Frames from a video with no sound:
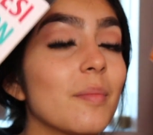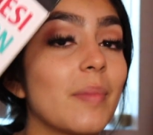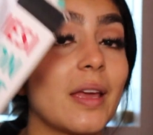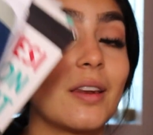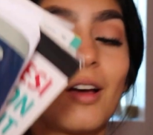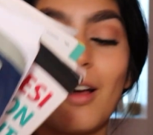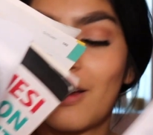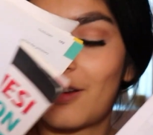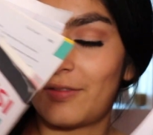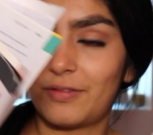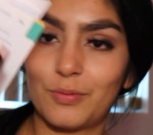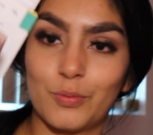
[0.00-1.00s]
paid
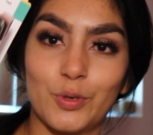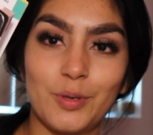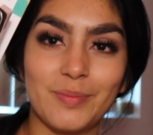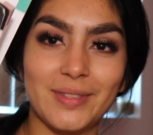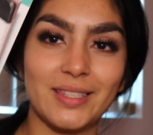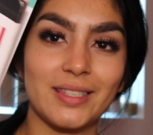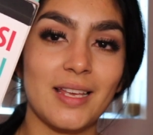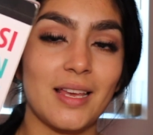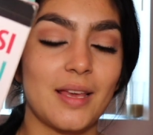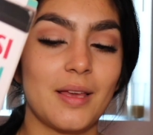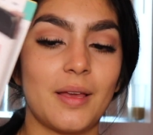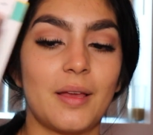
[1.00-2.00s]
off. Whoops.
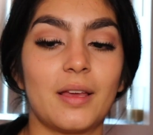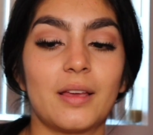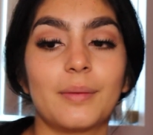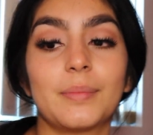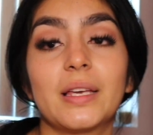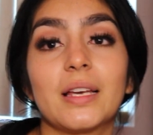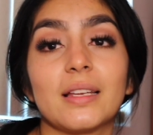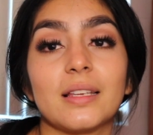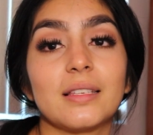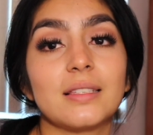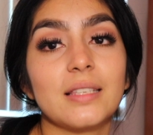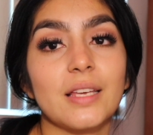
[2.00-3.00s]

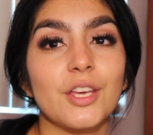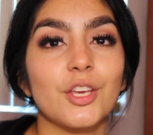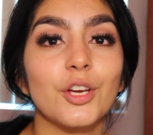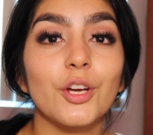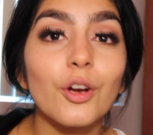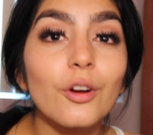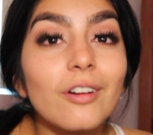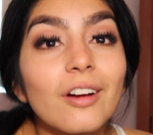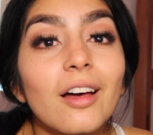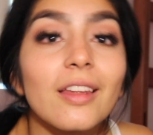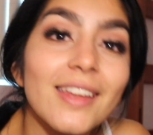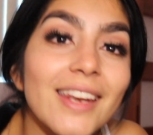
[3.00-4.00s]
Because your girl
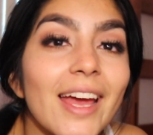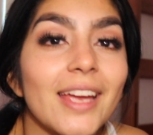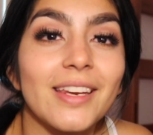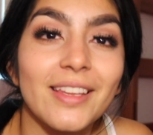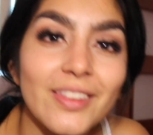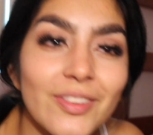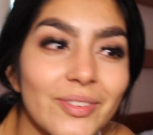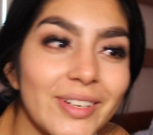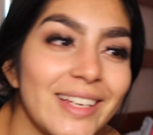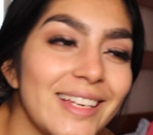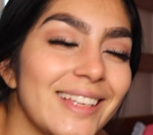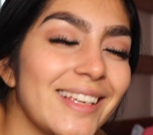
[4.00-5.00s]
got a
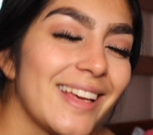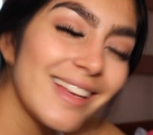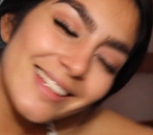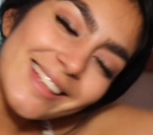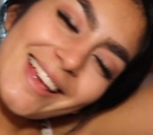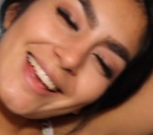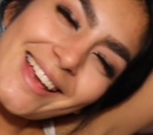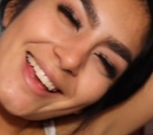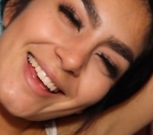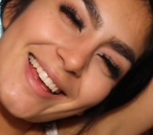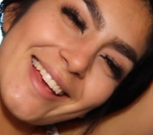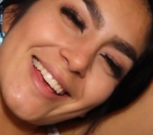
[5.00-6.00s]
93.
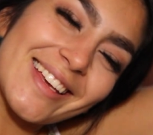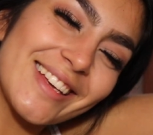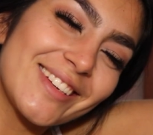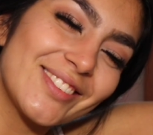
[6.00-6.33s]
Yay!